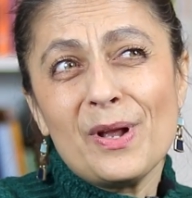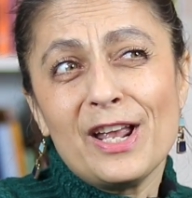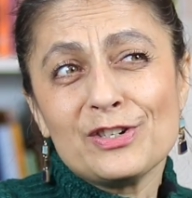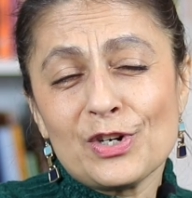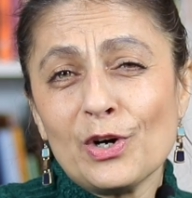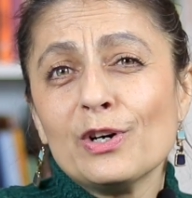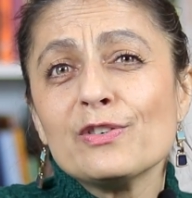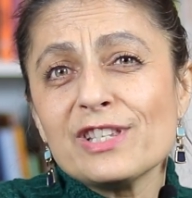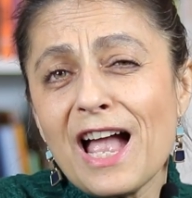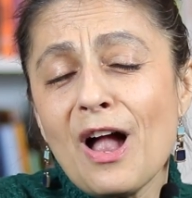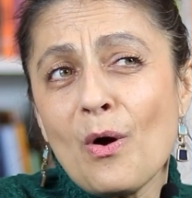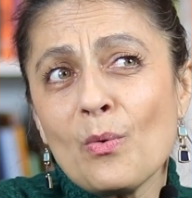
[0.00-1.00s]
it turns
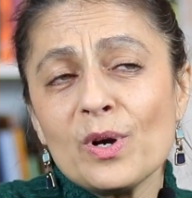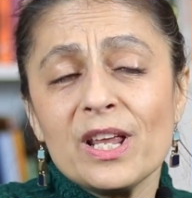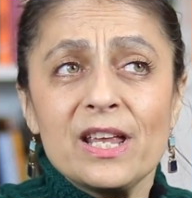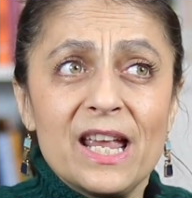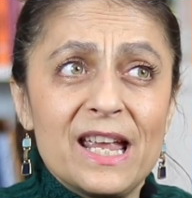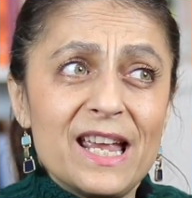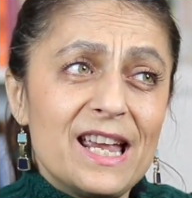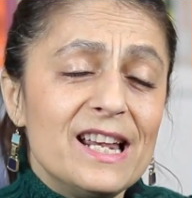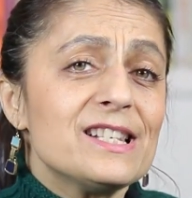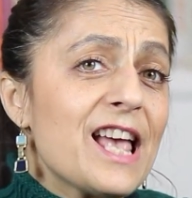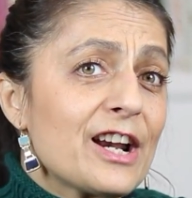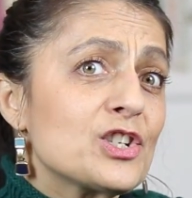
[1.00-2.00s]
out
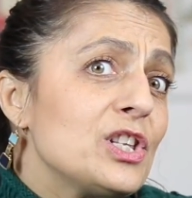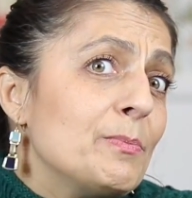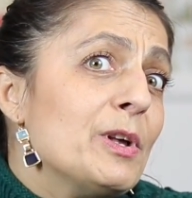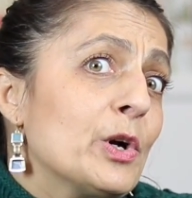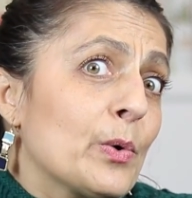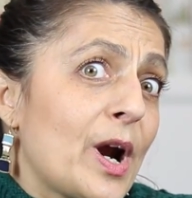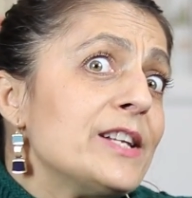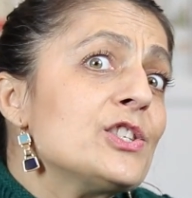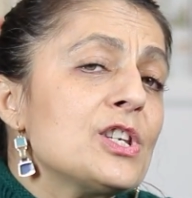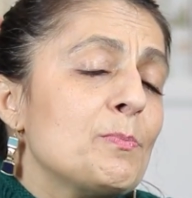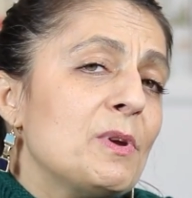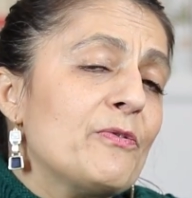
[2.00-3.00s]
he's actually been
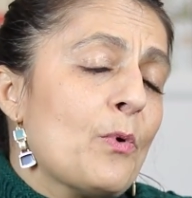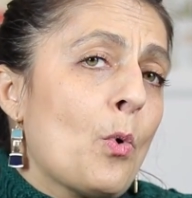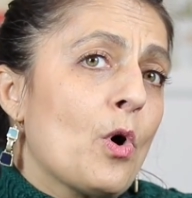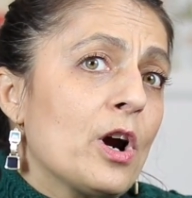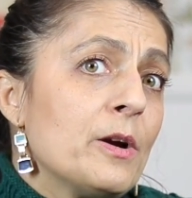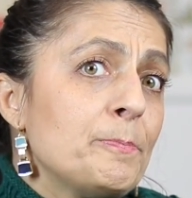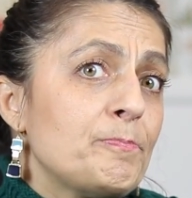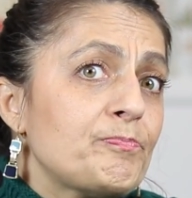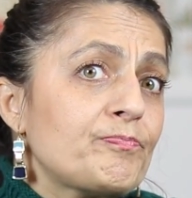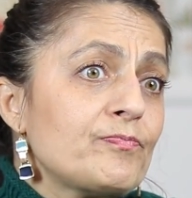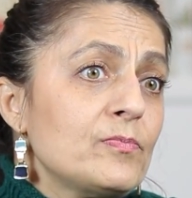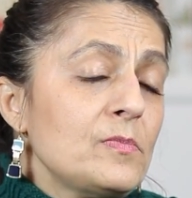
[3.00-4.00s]
arrested before,
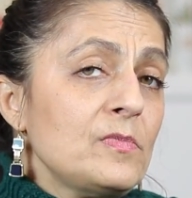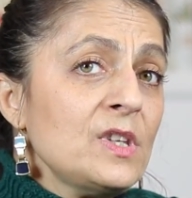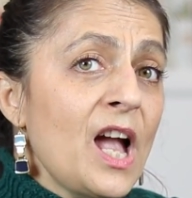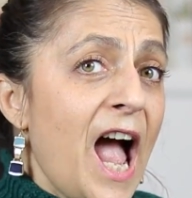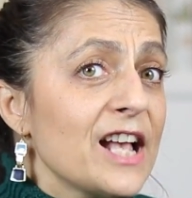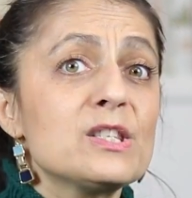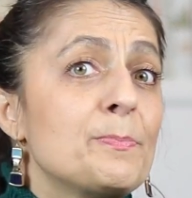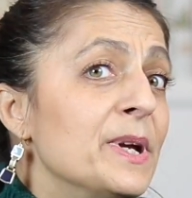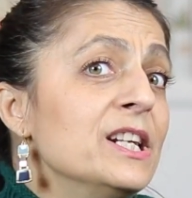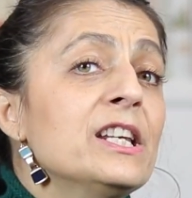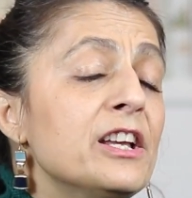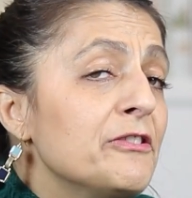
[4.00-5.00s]
has
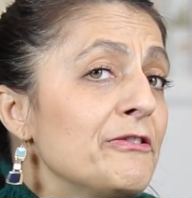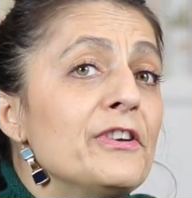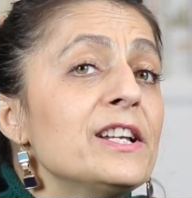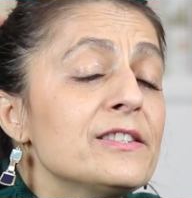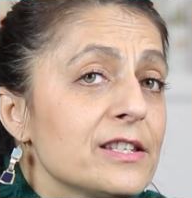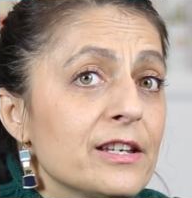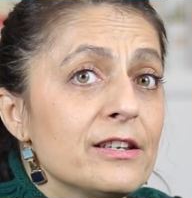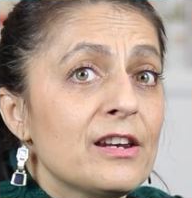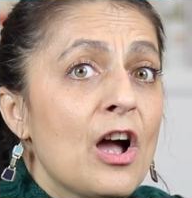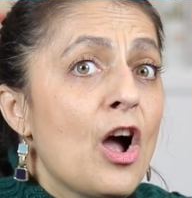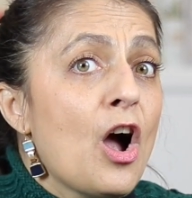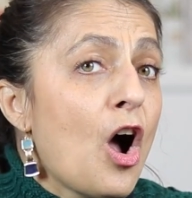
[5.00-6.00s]
been
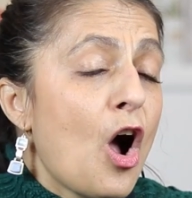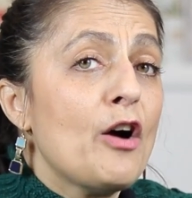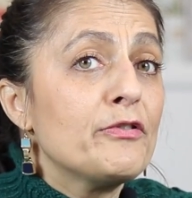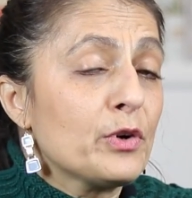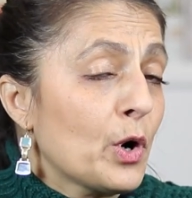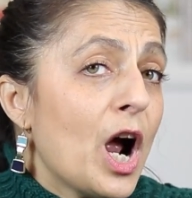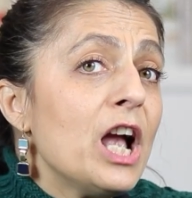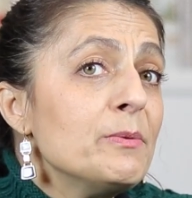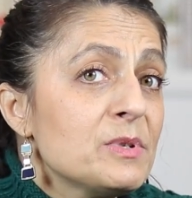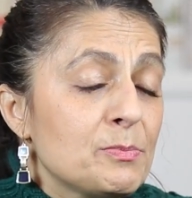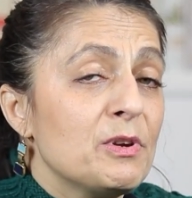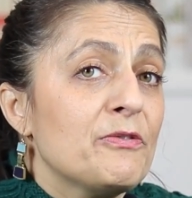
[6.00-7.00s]
convicted of
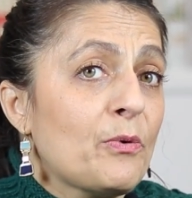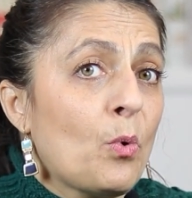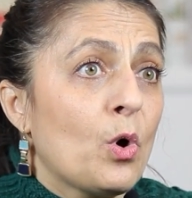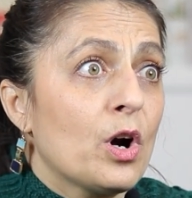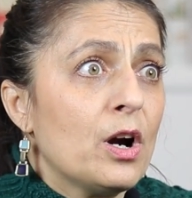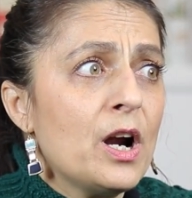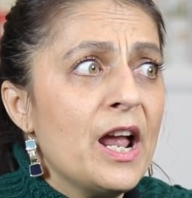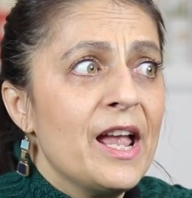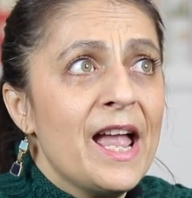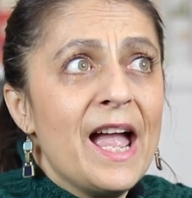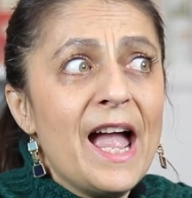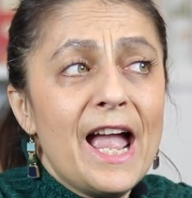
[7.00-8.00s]
crimes before,
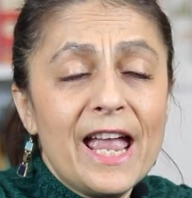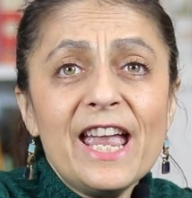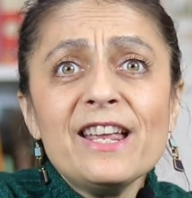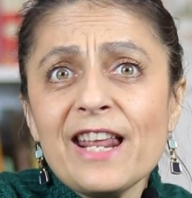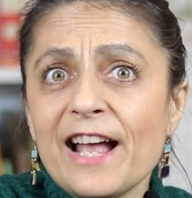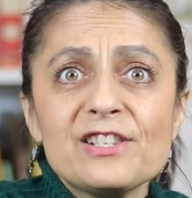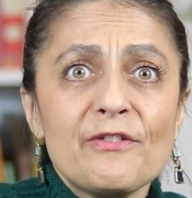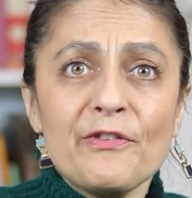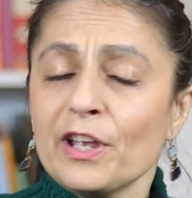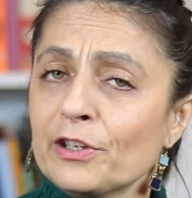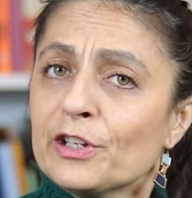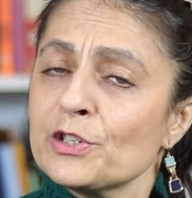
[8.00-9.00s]
and has a
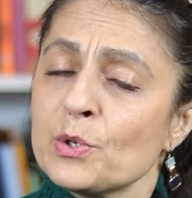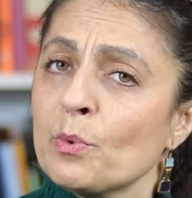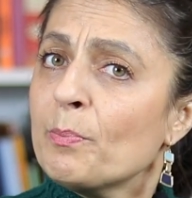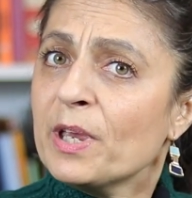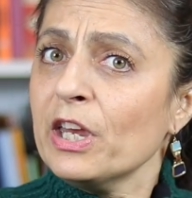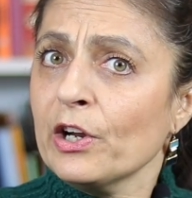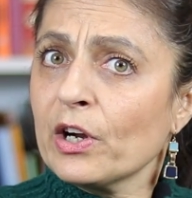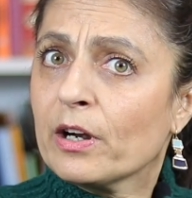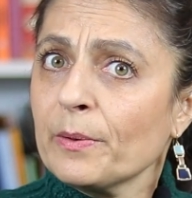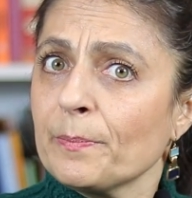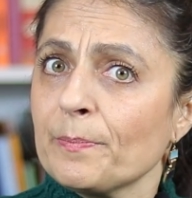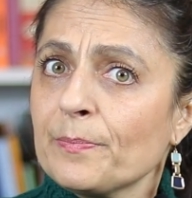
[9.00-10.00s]
failure to
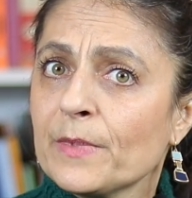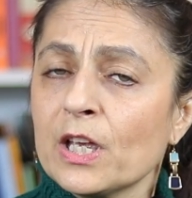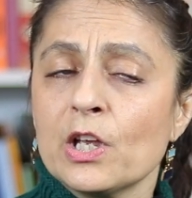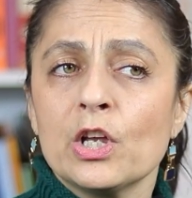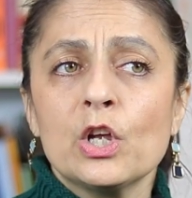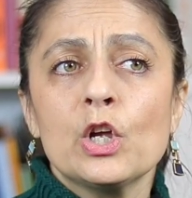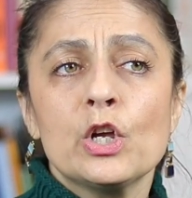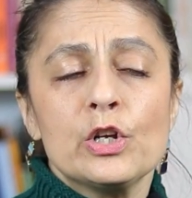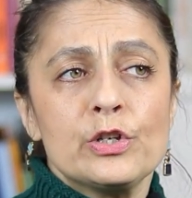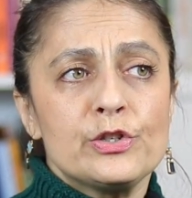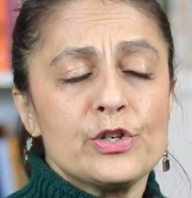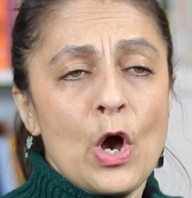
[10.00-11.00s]
appear.
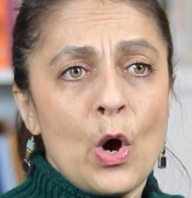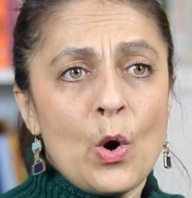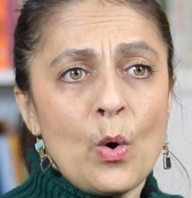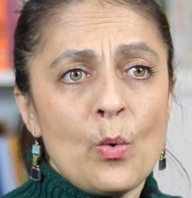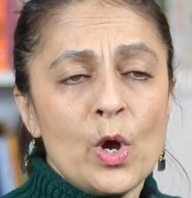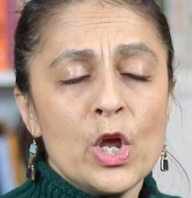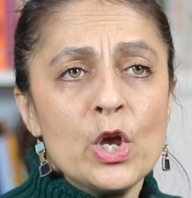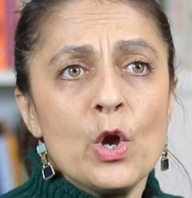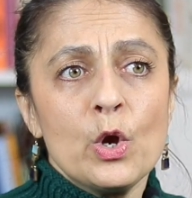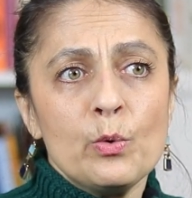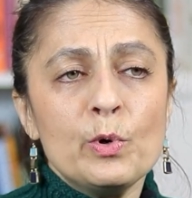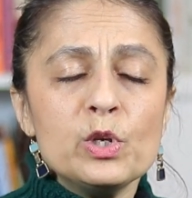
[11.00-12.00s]
So
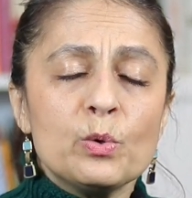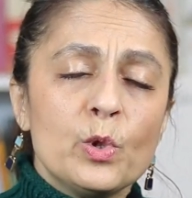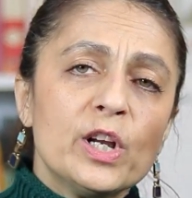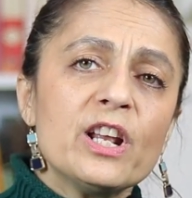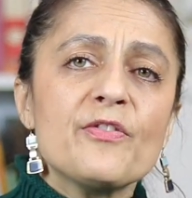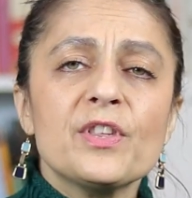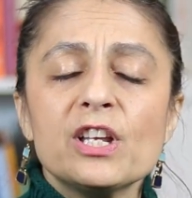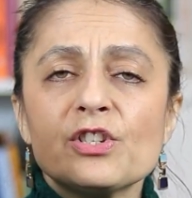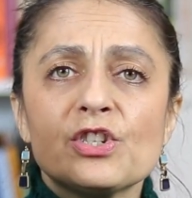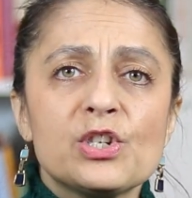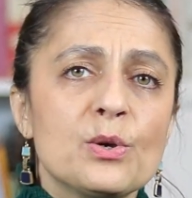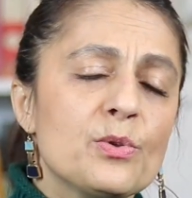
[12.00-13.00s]
when you look at
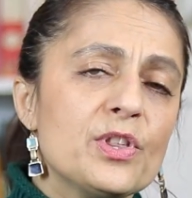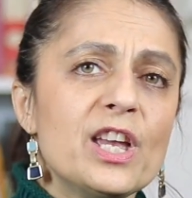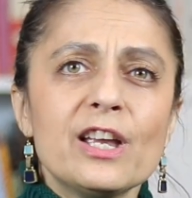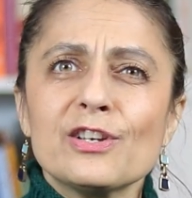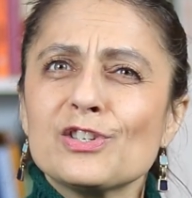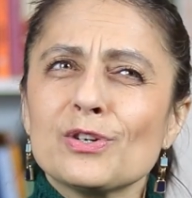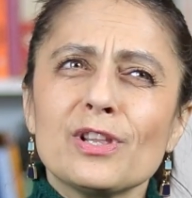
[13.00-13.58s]
these two things, you're